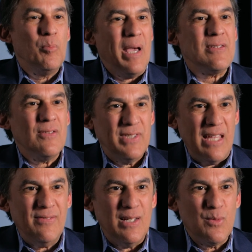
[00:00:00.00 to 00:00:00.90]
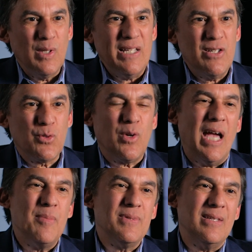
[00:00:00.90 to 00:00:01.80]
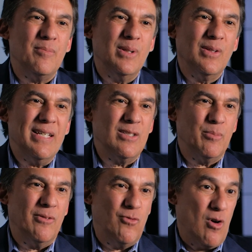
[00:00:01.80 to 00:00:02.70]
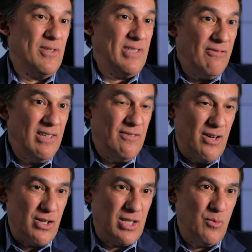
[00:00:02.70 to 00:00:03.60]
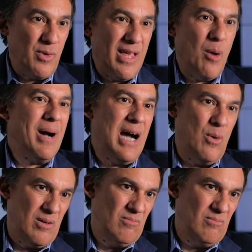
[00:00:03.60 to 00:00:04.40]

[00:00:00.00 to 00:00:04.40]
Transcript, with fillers: Passive safety really describes the ability to perform a safety function without power.